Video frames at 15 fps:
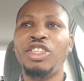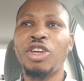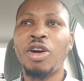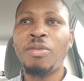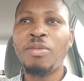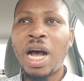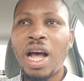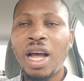
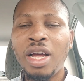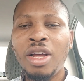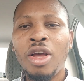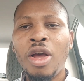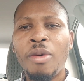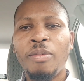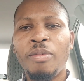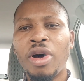Chioma,
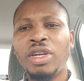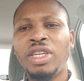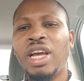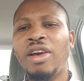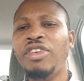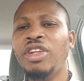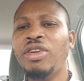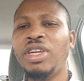but
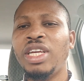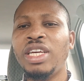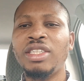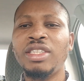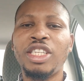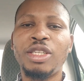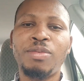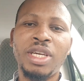Davido
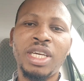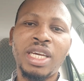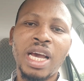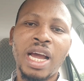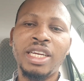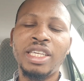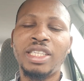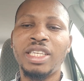didn't speak
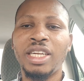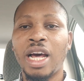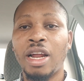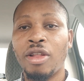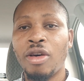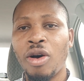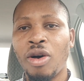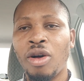anything
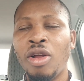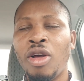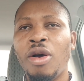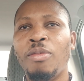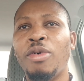at all,